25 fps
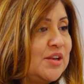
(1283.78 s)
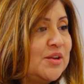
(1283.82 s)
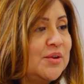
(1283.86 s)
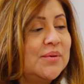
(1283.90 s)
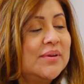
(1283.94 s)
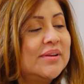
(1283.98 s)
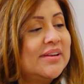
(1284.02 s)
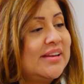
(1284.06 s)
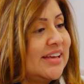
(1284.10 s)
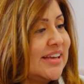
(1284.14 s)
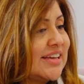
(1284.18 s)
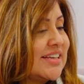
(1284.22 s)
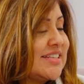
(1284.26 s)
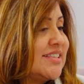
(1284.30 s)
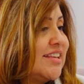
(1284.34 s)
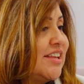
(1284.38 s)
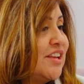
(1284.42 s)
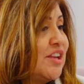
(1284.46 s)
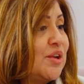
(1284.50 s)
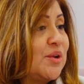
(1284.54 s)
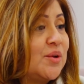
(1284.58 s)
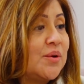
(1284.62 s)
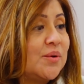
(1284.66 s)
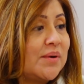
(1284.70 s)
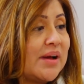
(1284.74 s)
And like I said,
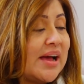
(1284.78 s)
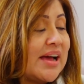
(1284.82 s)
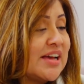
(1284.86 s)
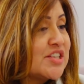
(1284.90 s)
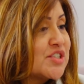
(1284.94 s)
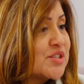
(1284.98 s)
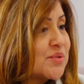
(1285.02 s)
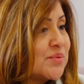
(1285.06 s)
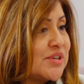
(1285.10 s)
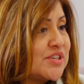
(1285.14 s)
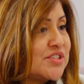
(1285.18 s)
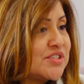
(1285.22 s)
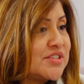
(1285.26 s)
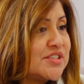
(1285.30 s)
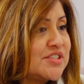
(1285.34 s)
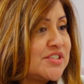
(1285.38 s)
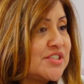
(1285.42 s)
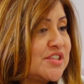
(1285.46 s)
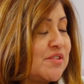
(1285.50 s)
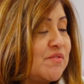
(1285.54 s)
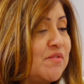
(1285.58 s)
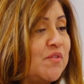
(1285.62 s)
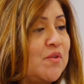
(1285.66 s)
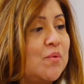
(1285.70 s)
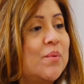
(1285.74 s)
ask questions
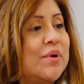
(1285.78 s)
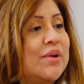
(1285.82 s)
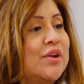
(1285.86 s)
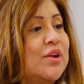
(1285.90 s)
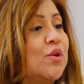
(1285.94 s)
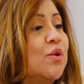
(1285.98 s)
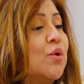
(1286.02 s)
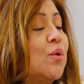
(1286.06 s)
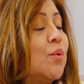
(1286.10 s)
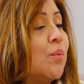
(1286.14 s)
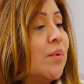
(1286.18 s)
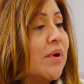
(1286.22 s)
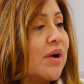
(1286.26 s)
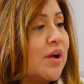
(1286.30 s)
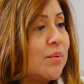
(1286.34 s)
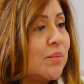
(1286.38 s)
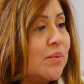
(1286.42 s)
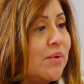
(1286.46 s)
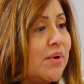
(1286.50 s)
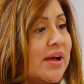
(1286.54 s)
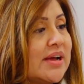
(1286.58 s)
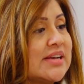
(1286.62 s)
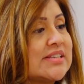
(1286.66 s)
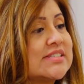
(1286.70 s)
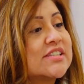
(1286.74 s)
if you want to know why
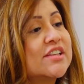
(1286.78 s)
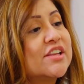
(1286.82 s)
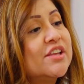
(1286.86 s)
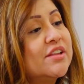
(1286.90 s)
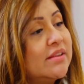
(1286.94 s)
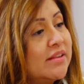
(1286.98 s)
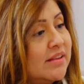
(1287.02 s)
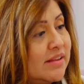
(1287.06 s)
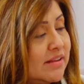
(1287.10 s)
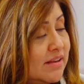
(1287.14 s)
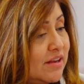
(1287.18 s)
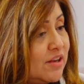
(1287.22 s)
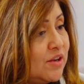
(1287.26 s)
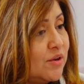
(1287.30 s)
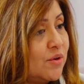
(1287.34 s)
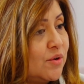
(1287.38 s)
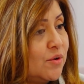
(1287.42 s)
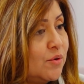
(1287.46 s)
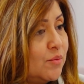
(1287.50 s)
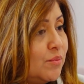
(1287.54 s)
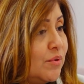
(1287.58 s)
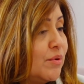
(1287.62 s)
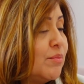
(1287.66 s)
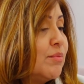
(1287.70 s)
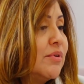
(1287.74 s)
we're asking. We
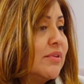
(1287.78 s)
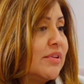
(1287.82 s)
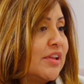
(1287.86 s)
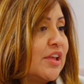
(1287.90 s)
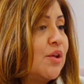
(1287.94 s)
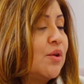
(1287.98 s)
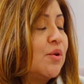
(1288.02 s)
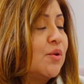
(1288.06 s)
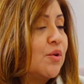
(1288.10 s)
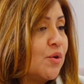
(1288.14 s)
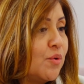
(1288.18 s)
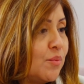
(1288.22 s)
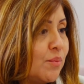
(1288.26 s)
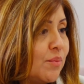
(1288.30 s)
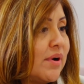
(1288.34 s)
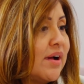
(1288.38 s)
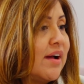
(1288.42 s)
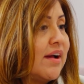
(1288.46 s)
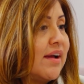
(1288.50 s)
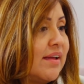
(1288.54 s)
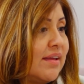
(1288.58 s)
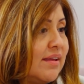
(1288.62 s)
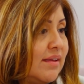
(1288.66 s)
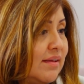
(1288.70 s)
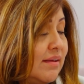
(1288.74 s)
will let you know
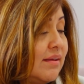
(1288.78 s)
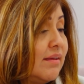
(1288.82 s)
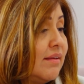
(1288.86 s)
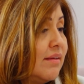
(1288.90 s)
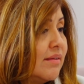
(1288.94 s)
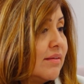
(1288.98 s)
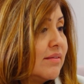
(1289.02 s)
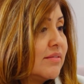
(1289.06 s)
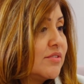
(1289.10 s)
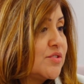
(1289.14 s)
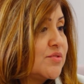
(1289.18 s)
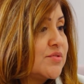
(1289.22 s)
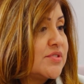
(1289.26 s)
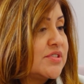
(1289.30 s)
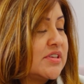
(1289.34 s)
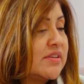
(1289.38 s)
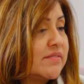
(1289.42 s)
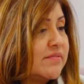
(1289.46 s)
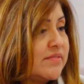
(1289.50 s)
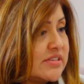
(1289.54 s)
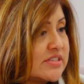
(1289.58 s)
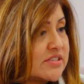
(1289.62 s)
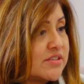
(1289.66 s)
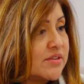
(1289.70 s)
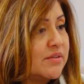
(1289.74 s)
why, to see
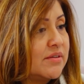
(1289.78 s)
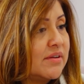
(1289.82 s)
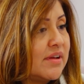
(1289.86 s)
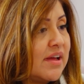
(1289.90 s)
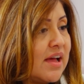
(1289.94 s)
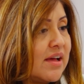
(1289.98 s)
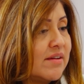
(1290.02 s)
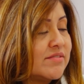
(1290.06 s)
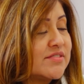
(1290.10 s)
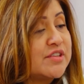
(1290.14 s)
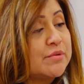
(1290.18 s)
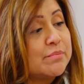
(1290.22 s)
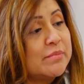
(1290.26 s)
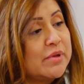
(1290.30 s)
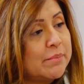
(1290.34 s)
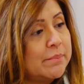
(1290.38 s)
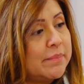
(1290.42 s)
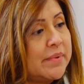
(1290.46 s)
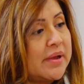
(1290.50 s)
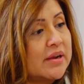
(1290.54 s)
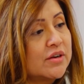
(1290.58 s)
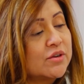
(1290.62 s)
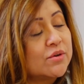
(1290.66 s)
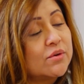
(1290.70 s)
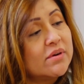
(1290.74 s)
if it's going to have some
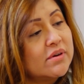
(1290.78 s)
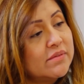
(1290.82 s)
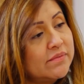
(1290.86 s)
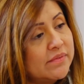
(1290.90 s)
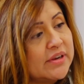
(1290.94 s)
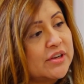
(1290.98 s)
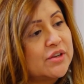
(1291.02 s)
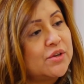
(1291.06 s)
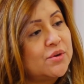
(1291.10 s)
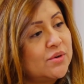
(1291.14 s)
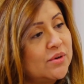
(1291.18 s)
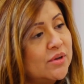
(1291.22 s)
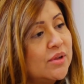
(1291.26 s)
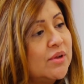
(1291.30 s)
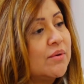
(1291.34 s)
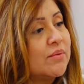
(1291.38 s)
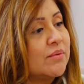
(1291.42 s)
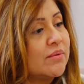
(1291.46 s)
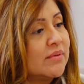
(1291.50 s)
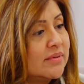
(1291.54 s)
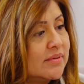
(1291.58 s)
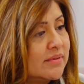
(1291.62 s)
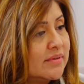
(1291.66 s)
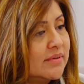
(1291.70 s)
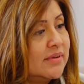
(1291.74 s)
impact or affect your
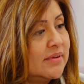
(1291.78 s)
loan.